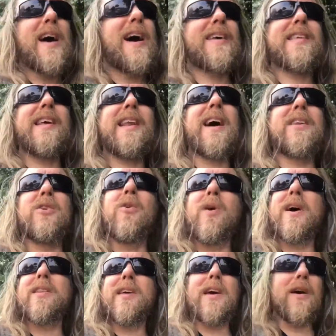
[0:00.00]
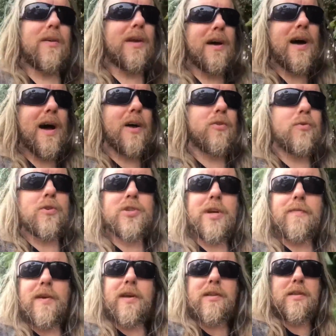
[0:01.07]
I still had no idea on how to
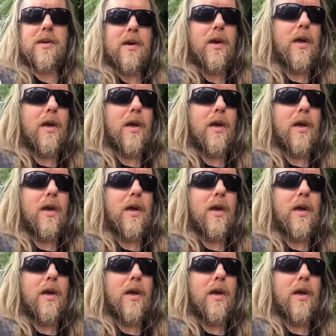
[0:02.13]
achieve this,